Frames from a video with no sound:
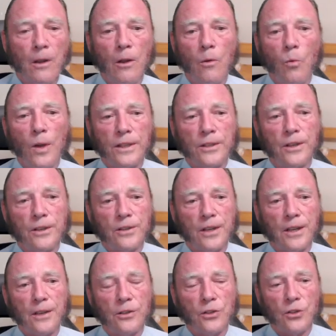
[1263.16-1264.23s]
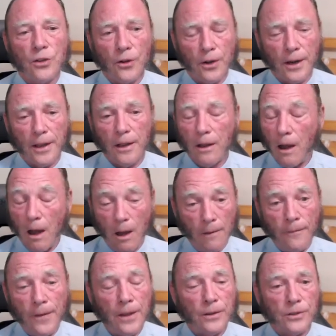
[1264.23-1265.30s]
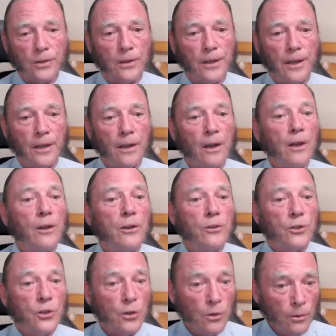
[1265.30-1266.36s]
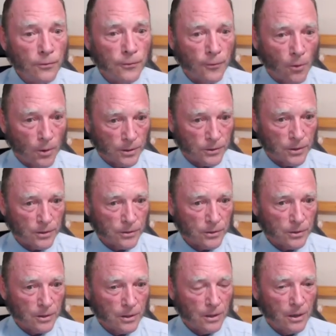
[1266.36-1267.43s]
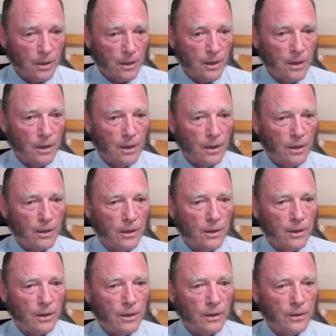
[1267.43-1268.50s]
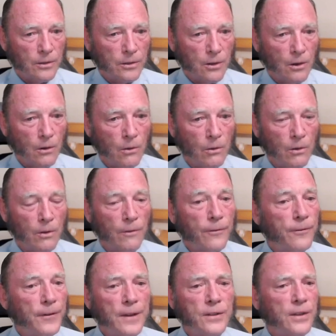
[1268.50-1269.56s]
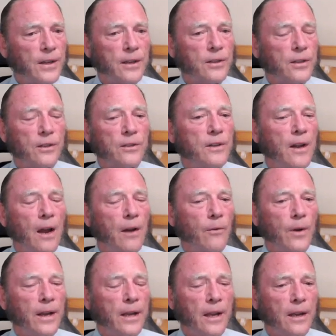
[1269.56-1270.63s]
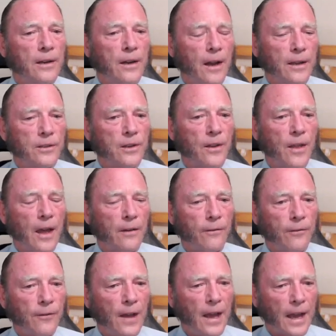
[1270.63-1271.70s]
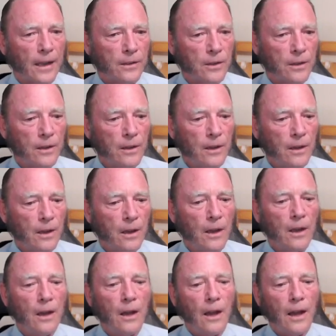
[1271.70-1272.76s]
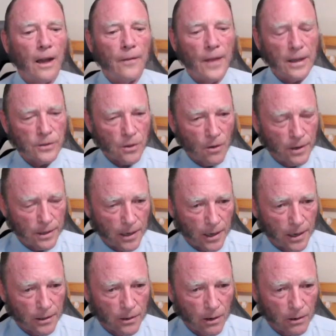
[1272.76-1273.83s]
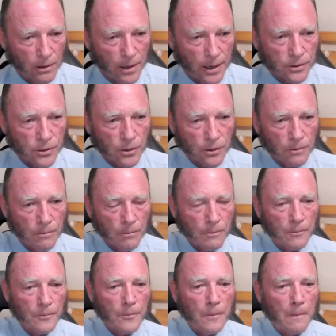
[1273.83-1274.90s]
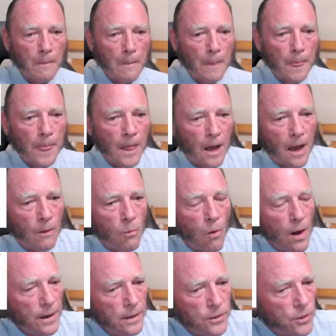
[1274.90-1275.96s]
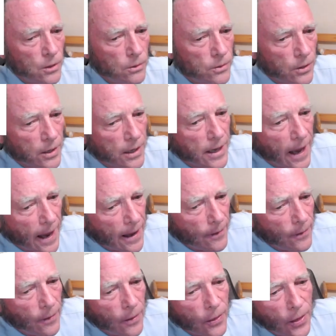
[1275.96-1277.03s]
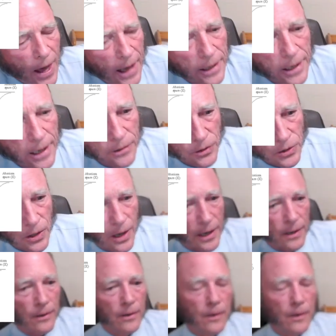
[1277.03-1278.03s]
which is exerting, obviously, 2 forces. So physics has not recognized that fact, and that's going to end our lecture. I wanted you to gain that insight.